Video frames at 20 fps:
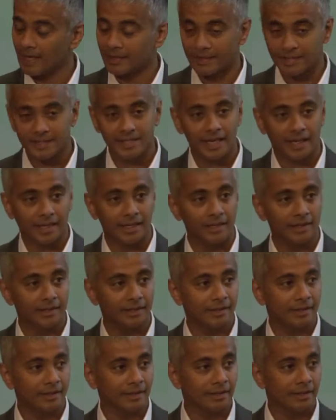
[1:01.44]
And the second,
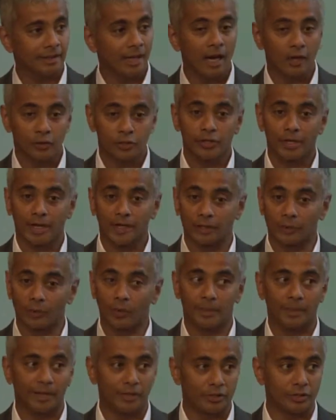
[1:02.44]
how should I go
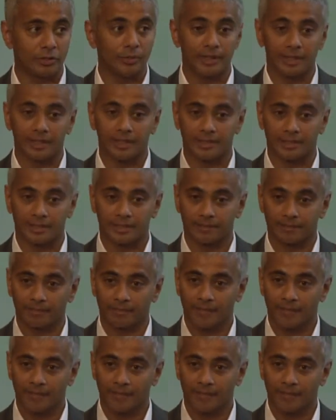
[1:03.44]
about doing it?